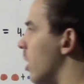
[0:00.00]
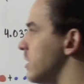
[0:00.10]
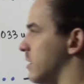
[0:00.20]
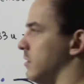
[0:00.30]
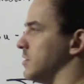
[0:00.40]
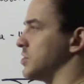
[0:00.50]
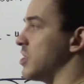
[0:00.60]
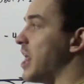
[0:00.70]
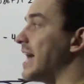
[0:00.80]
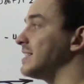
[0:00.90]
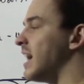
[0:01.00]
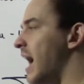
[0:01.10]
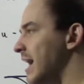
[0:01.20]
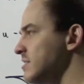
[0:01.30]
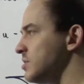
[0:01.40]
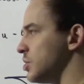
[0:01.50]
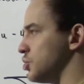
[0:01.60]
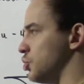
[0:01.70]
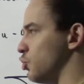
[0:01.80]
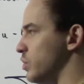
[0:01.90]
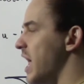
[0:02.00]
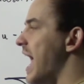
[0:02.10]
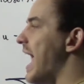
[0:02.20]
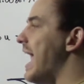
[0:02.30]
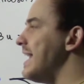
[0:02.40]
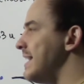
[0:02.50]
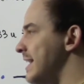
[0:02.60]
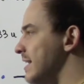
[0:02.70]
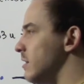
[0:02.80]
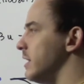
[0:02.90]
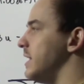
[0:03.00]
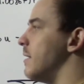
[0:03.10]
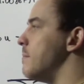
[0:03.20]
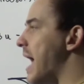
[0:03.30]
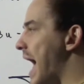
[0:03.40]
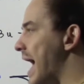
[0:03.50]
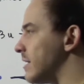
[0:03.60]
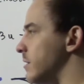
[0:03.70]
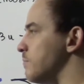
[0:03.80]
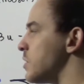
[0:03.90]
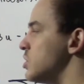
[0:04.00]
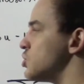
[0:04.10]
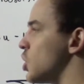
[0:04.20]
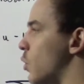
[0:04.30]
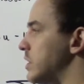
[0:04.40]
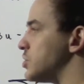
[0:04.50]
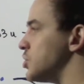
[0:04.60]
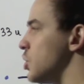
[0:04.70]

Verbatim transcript: particles that constitute a helium atom? So